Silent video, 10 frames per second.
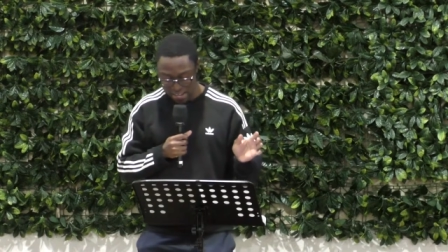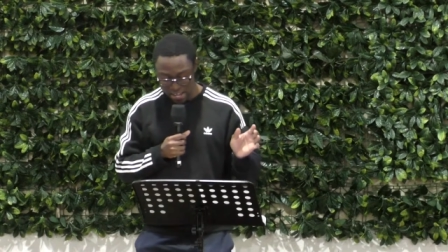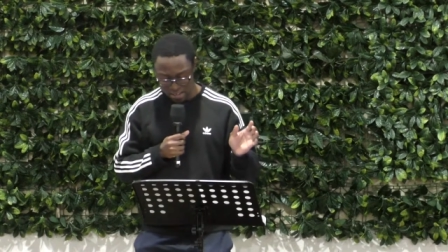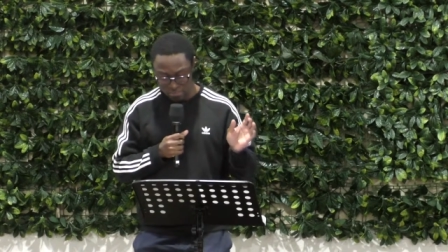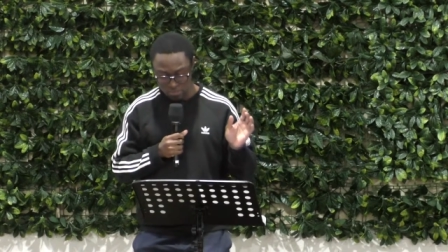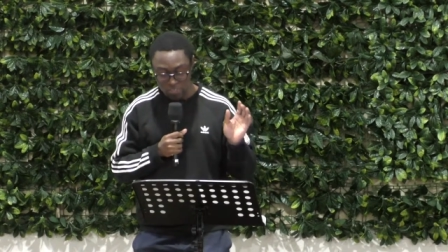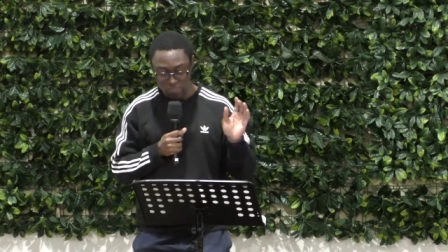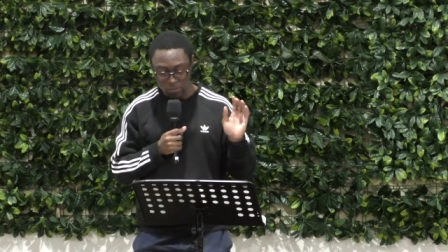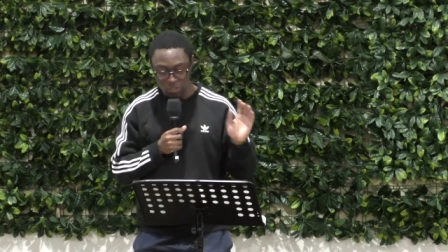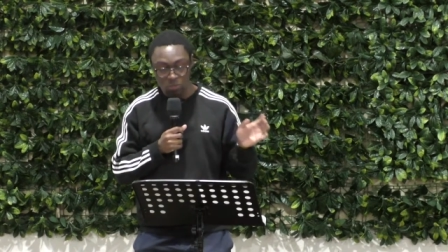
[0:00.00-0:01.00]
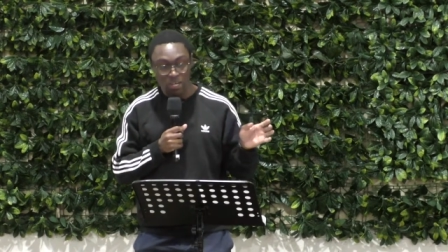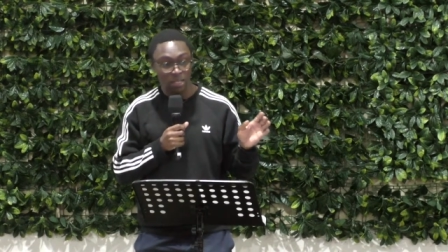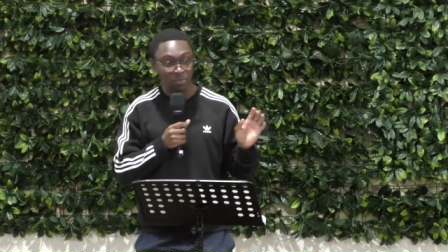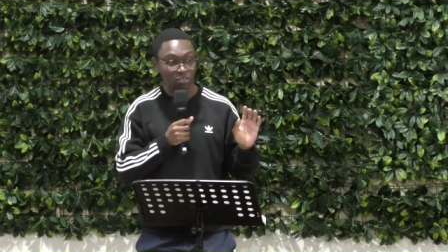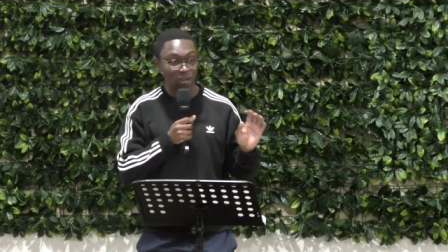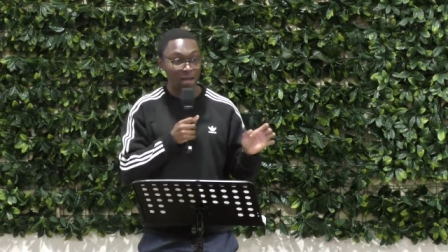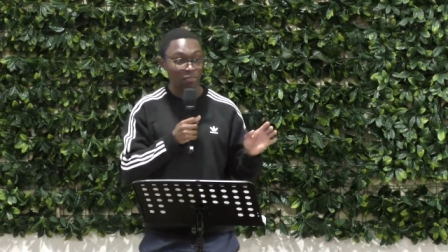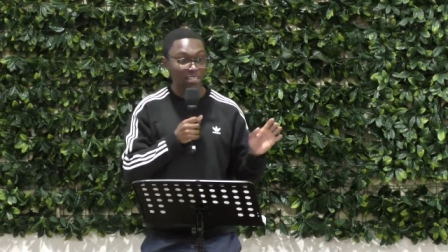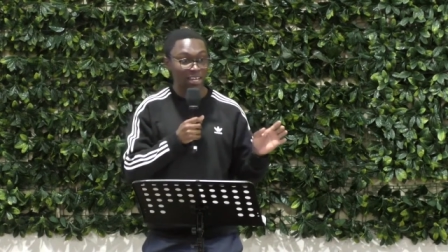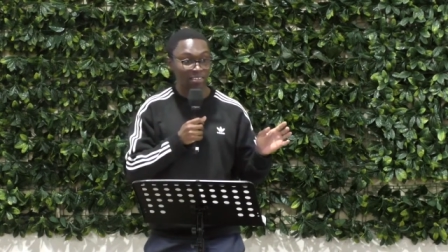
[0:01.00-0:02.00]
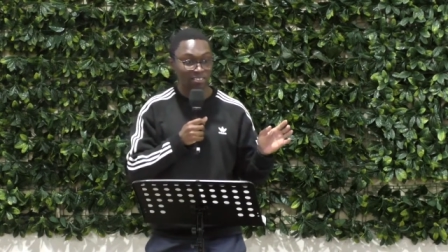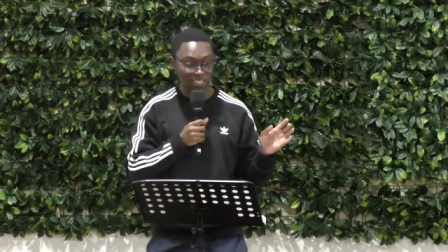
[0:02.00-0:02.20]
uh, if there was a way to be right without